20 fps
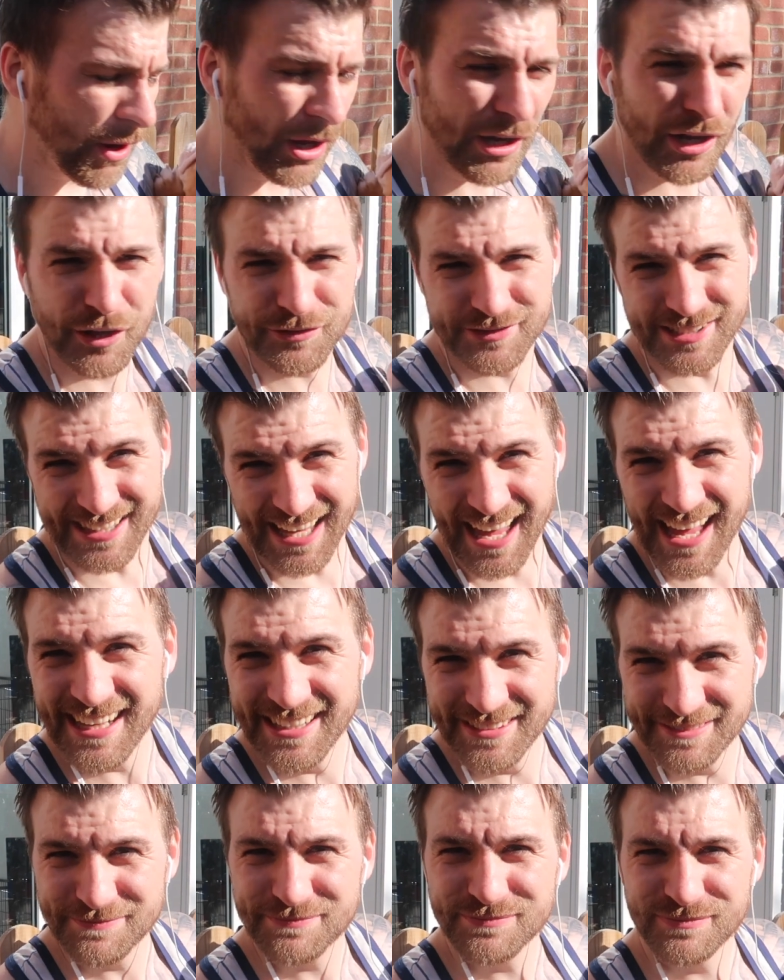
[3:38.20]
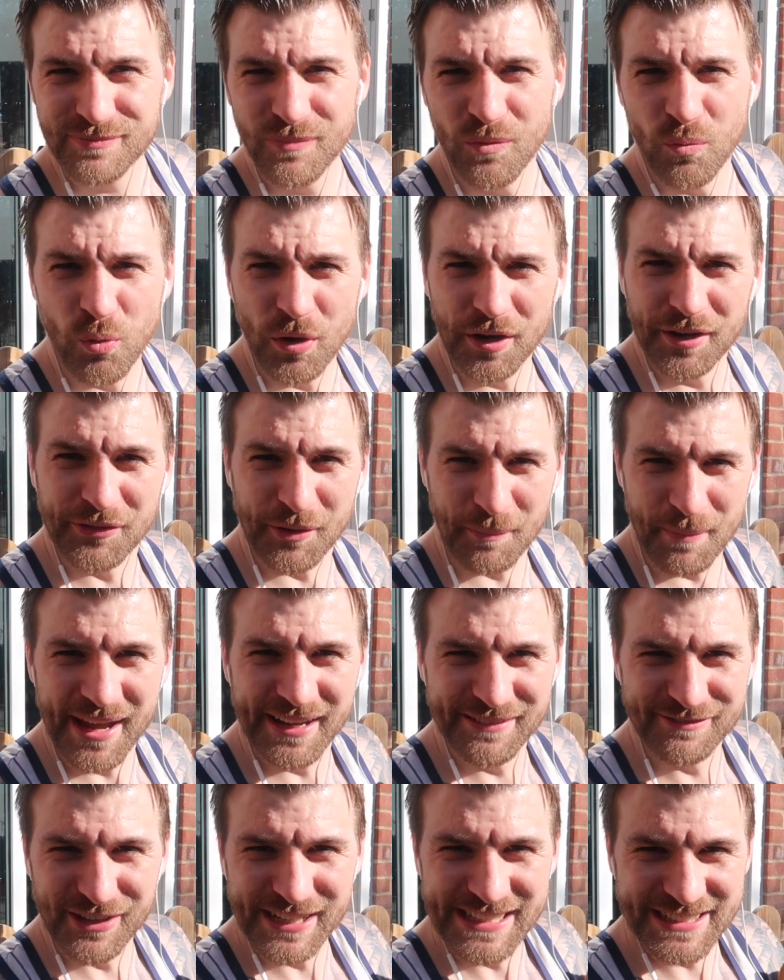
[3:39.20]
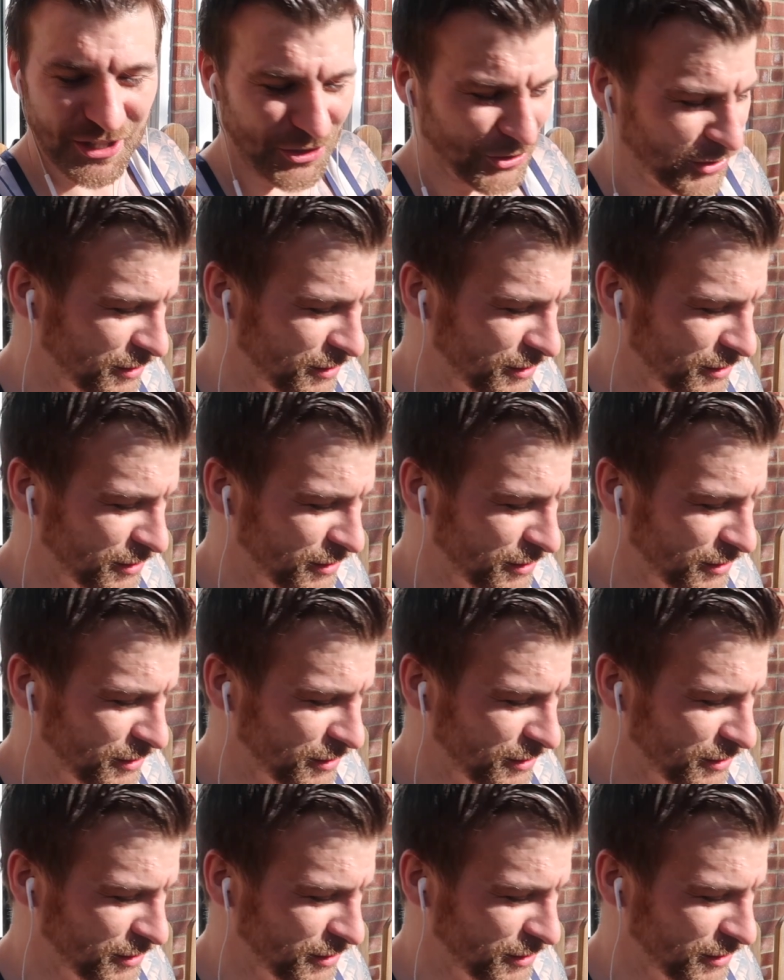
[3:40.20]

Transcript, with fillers: my life today, one of the main ways I